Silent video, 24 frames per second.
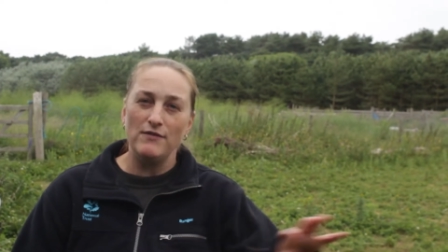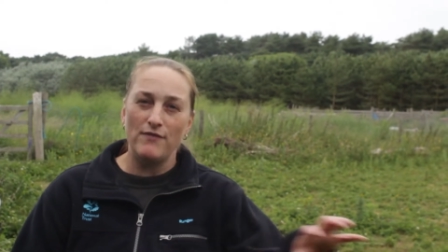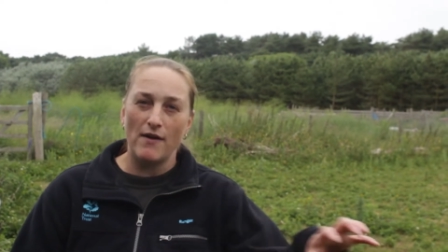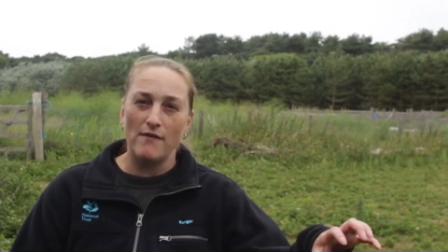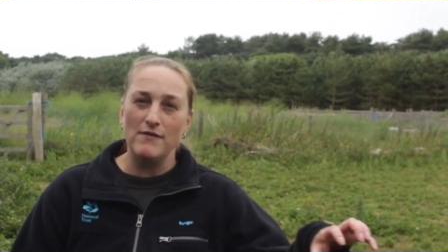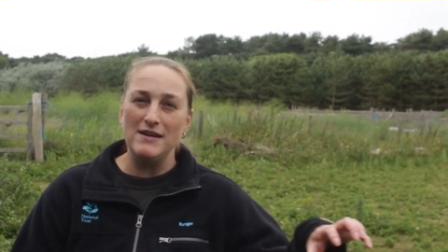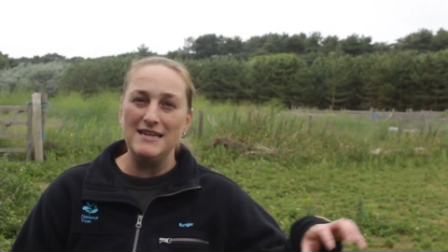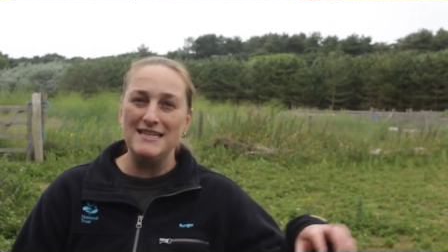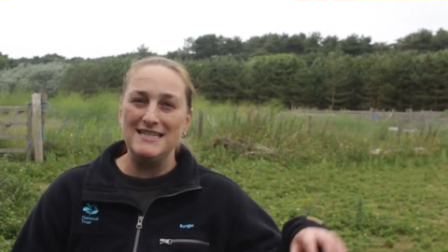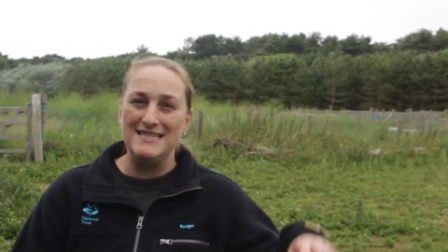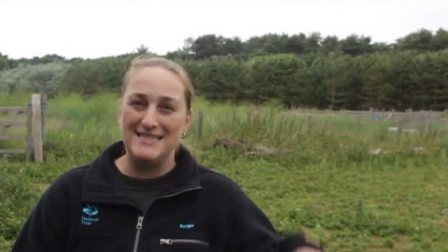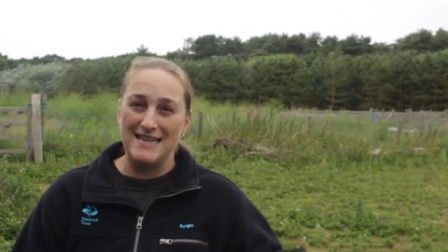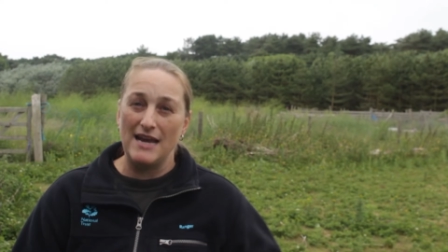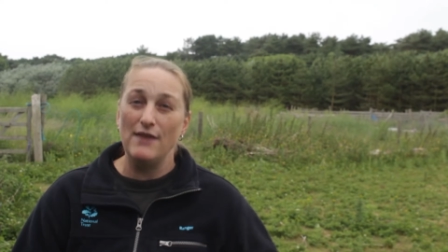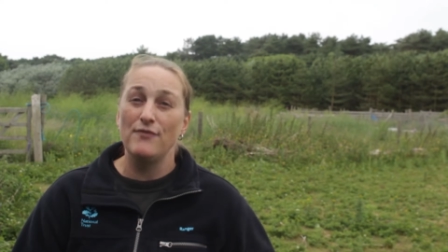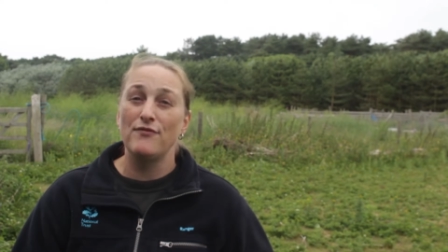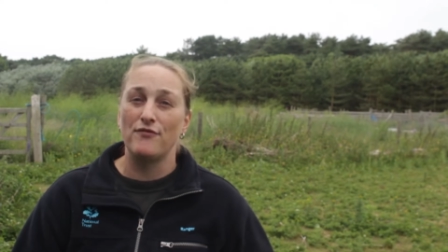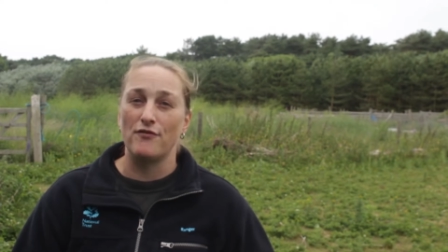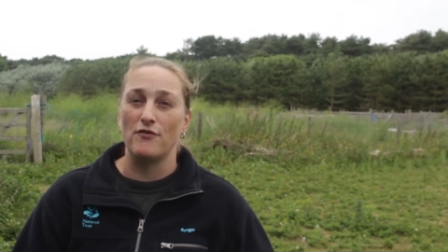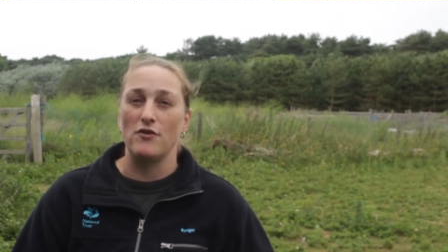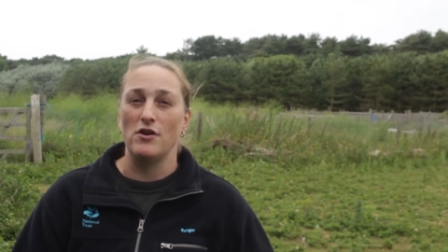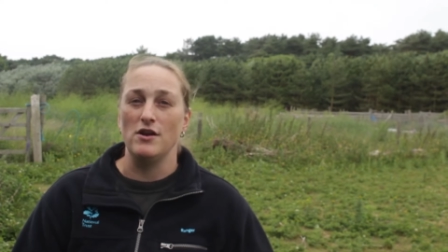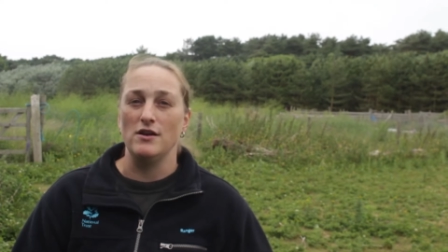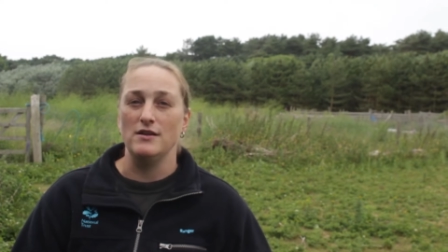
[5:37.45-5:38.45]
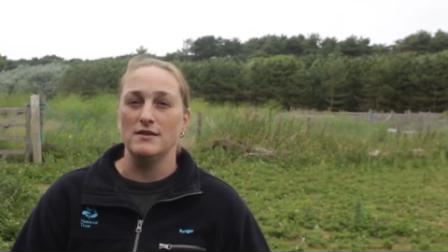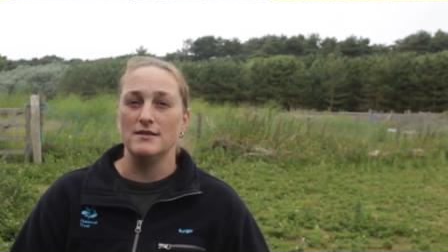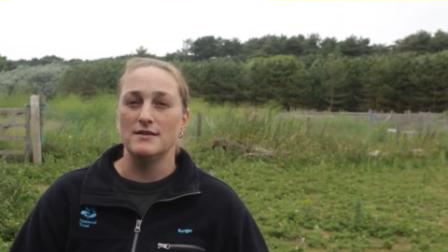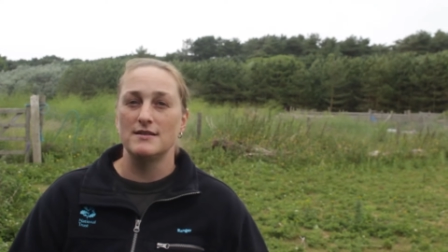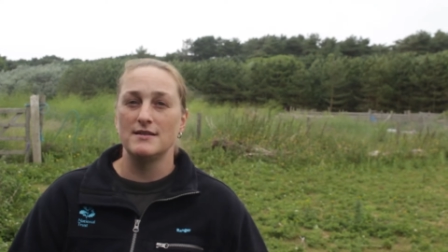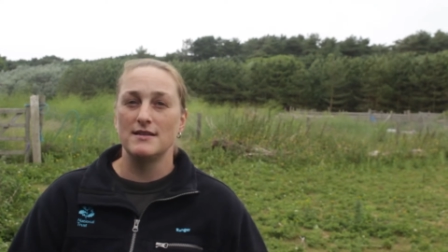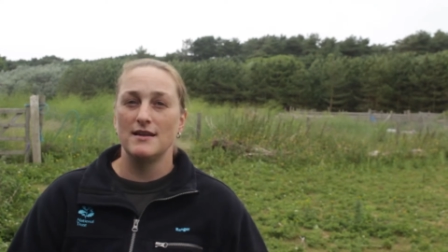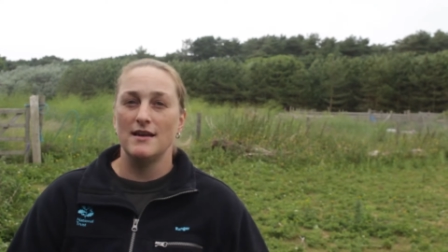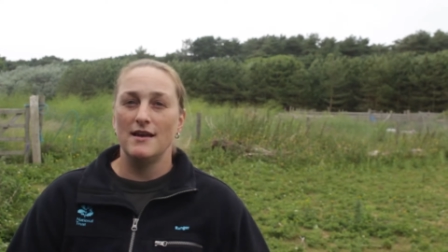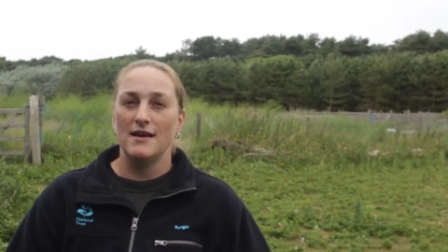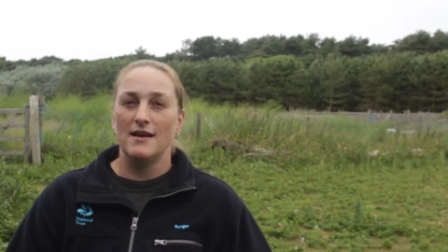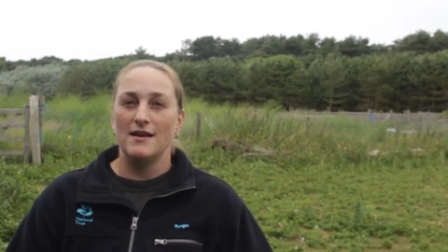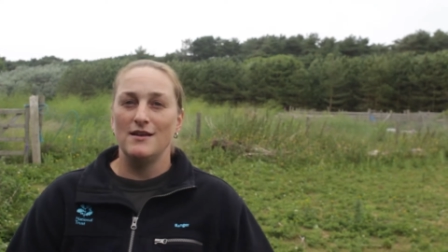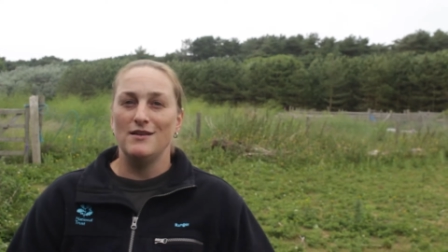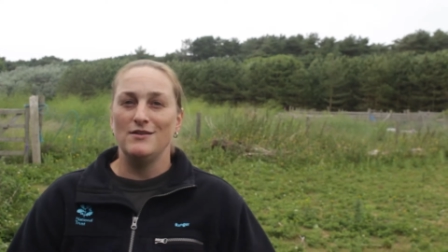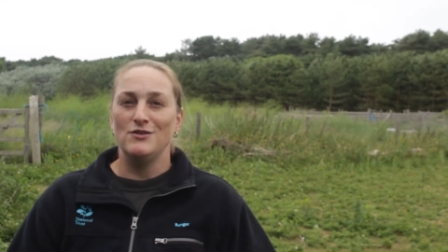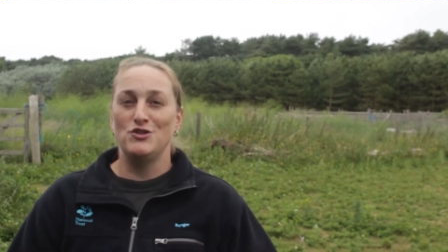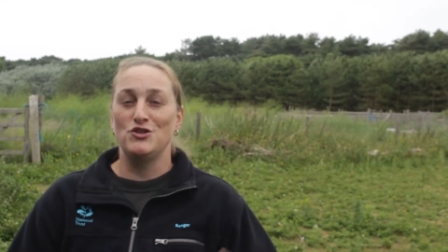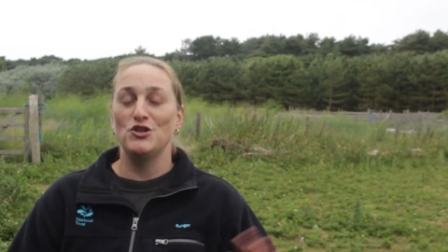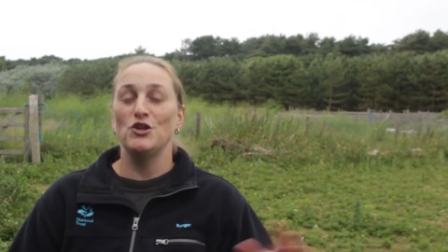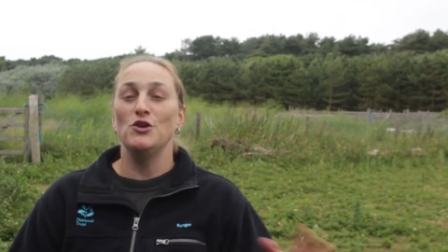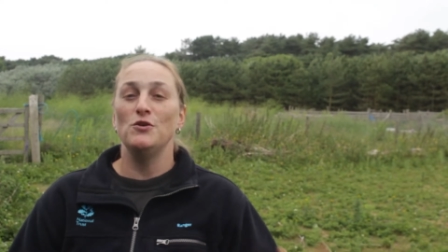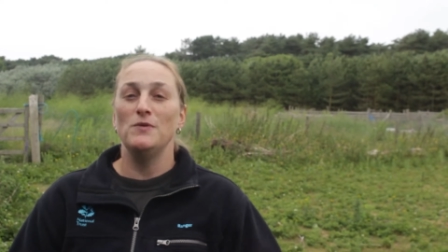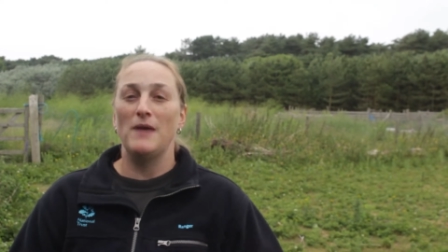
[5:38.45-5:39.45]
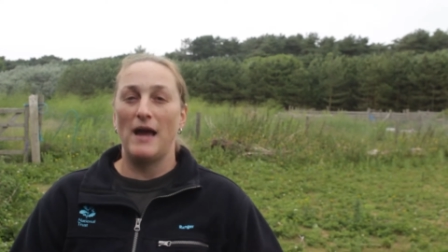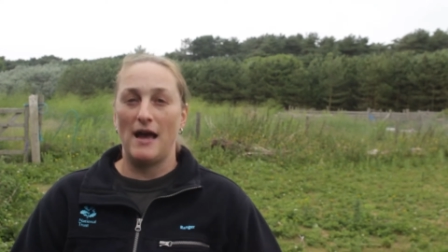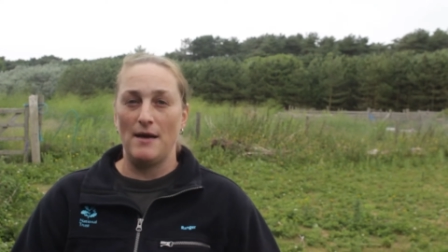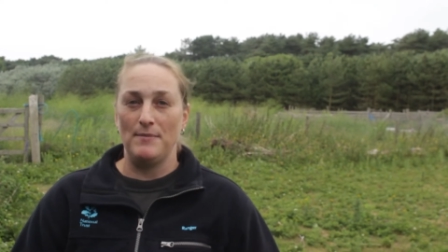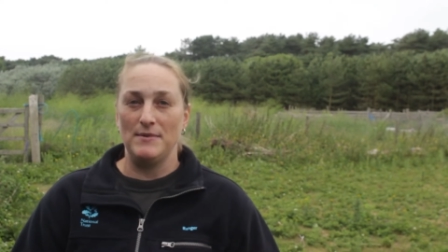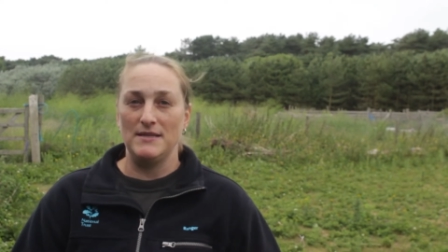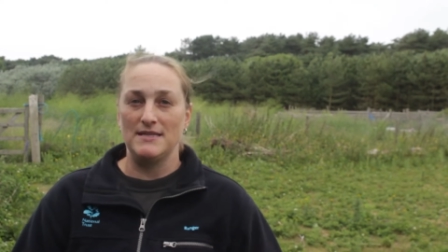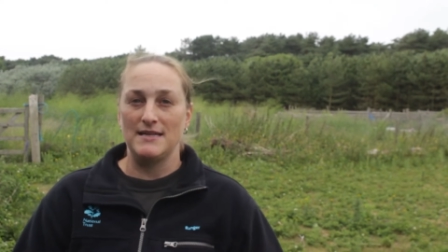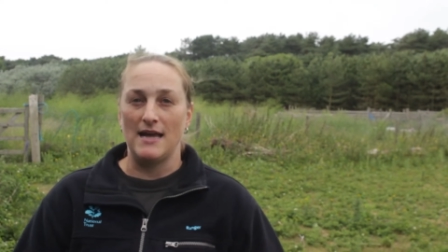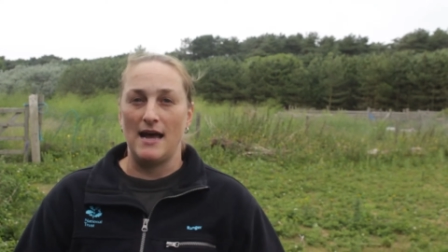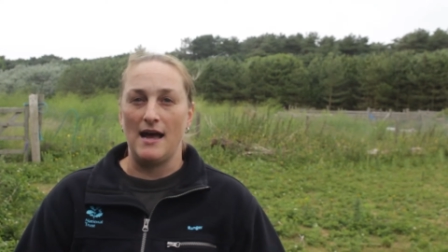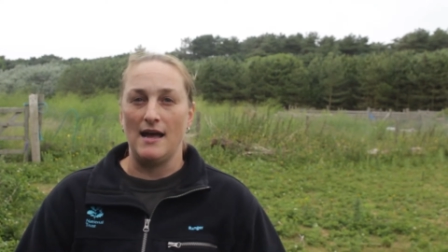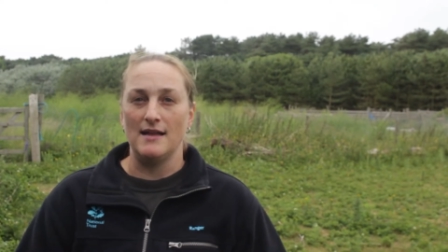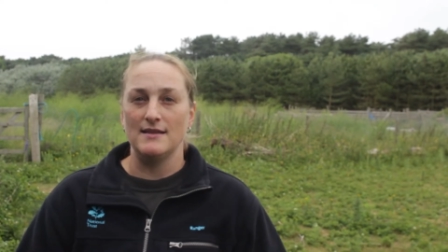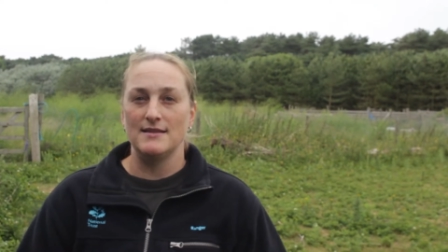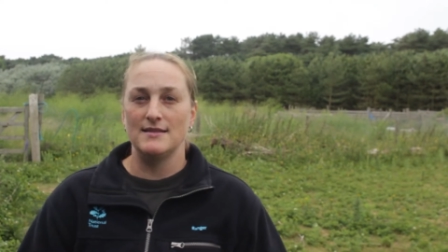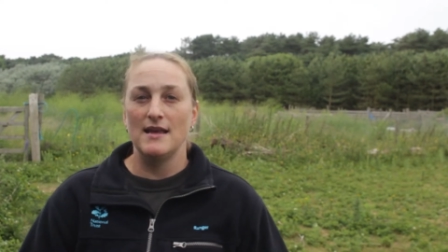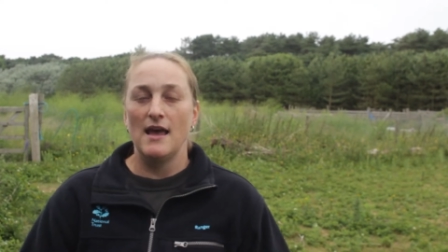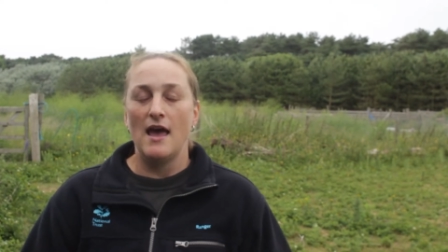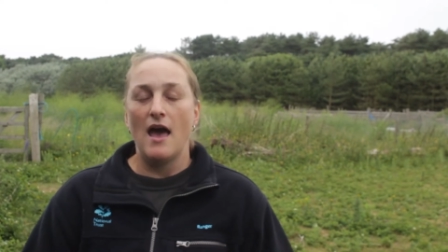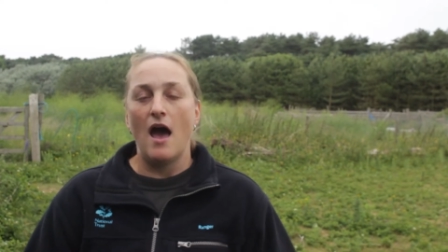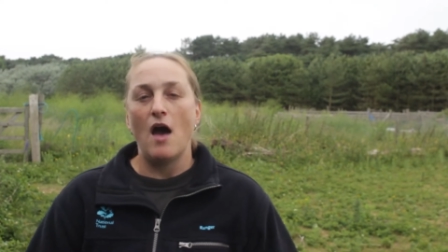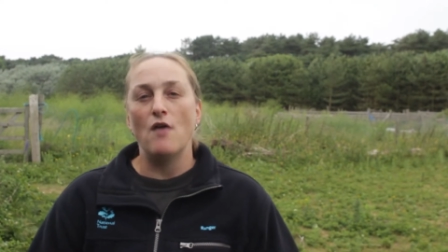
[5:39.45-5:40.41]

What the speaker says: very different dune habitats.